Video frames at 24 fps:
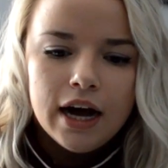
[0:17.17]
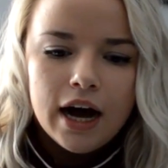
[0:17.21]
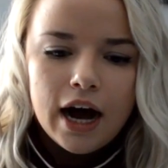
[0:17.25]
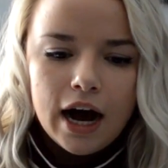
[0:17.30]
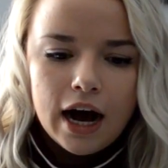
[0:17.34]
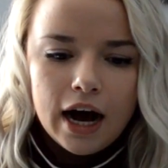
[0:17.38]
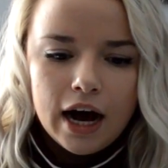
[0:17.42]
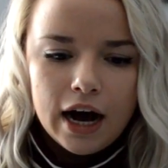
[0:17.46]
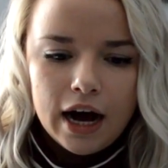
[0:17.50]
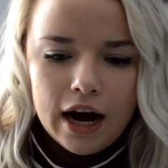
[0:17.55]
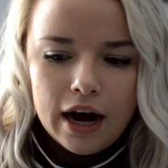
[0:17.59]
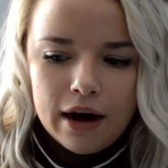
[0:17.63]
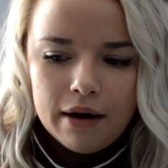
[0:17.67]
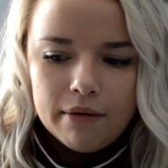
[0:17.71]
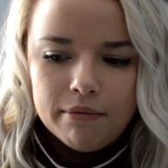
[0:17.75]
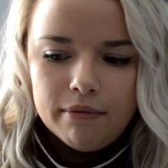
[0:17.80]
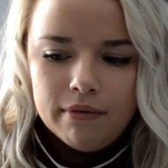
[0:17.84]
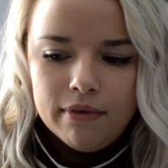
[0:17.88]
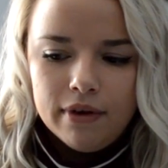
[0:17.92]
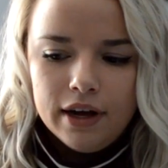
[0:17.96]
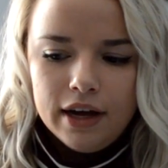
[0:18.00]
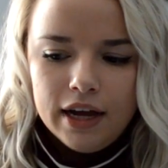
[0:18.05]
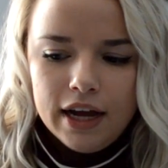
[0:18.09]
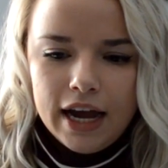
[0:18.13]

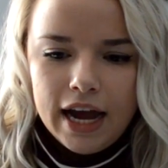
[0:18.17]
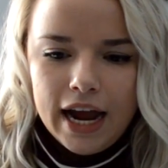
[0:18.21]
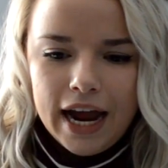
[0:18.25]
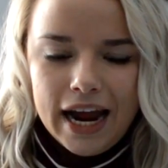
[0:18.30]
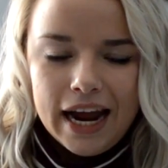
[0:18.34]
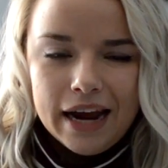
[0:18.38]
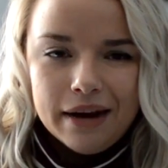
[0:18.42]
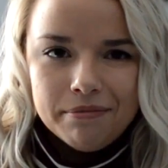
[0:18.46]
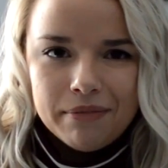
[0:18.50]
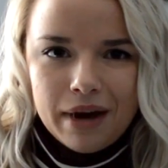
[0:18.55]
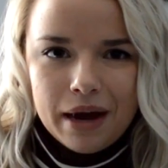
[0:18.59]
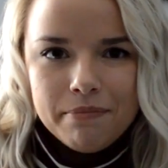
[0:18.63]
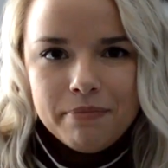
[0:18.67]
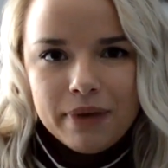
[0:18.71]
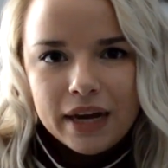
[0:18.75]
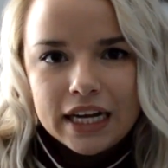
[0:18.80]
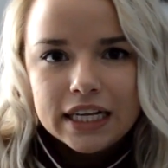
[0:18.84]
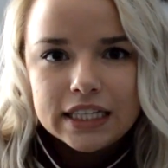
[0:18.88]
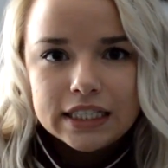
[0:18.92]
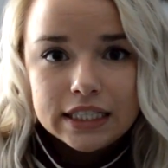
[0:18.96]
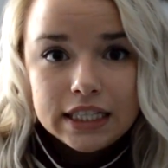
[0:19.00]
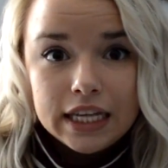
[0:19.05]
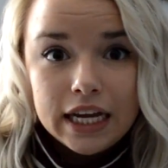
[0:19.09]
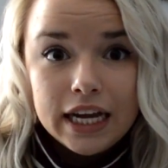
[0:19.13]
And my
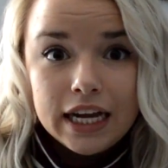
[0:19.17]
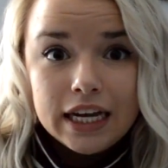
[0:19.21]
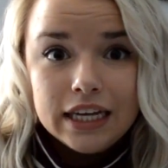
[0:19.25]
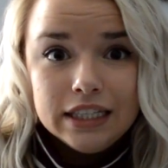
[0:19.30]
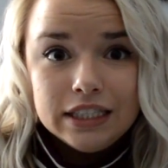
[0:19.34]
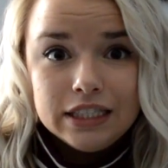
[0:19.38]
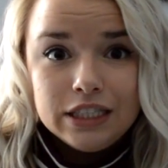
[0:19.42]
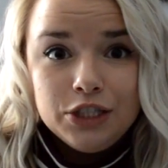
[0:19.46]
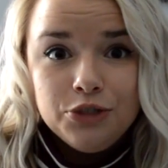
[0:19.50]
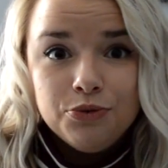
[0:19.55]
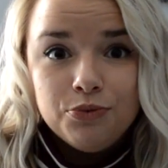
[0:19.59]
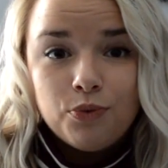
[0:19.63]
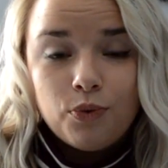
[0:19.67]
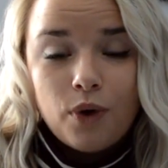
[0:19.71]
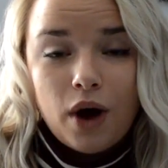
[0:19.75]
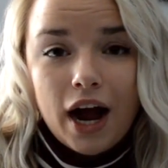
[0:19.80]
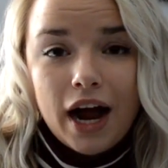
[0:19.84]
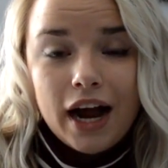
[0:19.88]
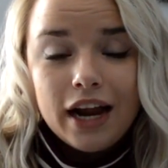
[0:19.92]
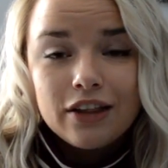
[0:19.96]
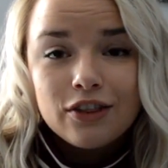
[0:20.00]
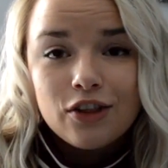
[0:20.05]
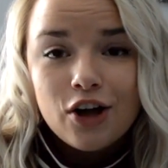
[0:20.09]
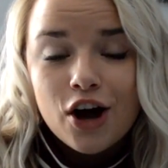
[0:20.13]
biggest thing is you
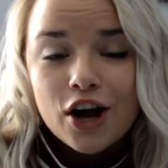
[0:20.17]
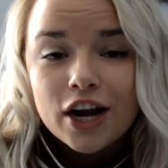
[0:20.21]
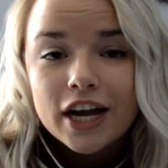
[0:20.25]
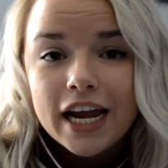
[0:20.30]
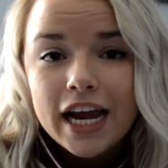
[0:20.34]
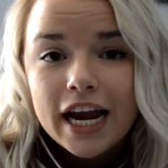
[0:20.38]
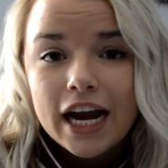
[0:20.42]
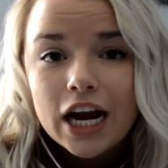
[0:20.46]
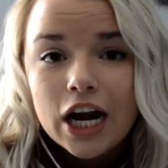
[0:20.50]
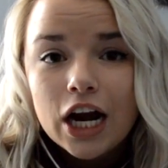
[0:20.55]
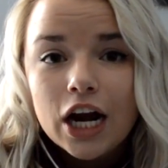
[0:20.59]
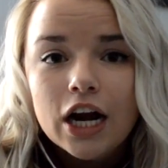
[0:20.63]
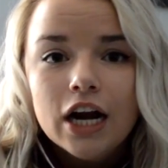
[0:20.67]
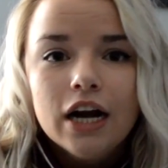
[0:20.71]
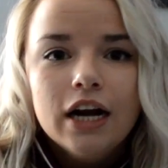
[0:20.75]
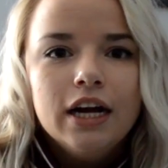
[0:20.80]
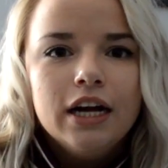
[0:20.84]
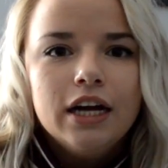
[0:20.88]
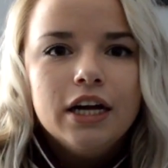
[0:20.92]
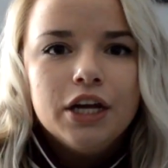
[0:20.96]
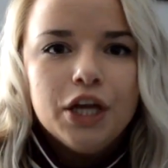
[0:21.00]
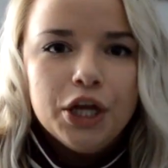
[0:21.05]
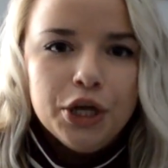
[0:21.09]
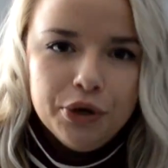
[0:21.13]
want long hair,
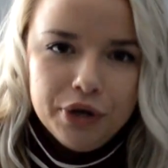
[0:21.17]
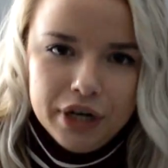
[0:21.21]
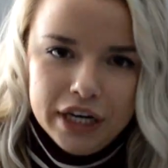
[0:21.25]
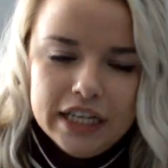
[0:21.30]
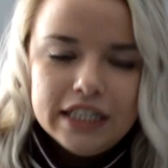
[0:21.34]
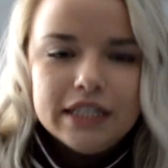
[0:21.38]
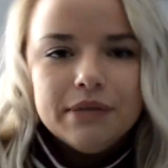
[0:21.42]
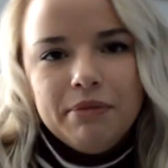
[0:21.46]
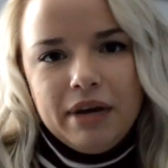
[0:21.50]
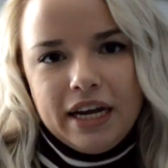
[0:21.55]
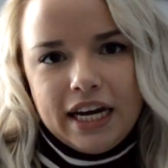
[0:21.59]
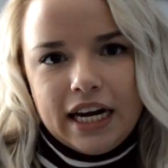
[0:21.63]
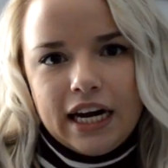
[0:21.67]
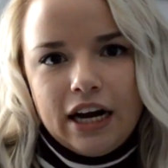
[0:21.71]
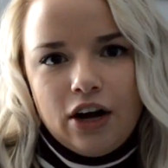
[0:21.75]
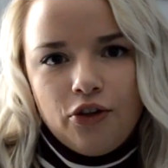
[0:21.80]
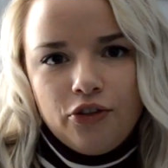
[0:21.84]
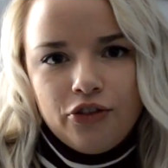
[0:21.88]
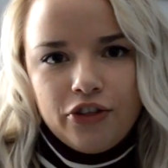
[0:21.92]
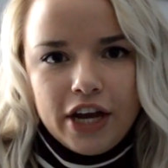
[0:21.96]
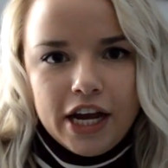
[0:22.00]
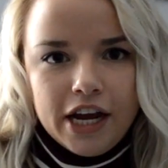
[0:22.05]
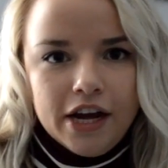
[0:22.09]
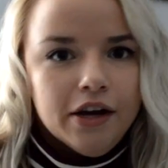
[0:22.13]
you need to make it
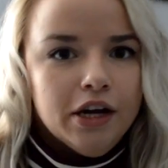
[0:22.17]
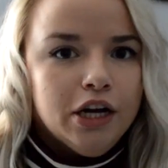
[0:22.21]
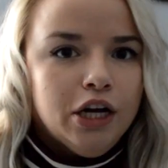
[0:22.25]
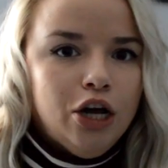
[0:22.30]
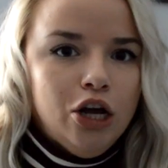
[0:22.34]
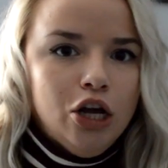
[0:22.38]
healthy.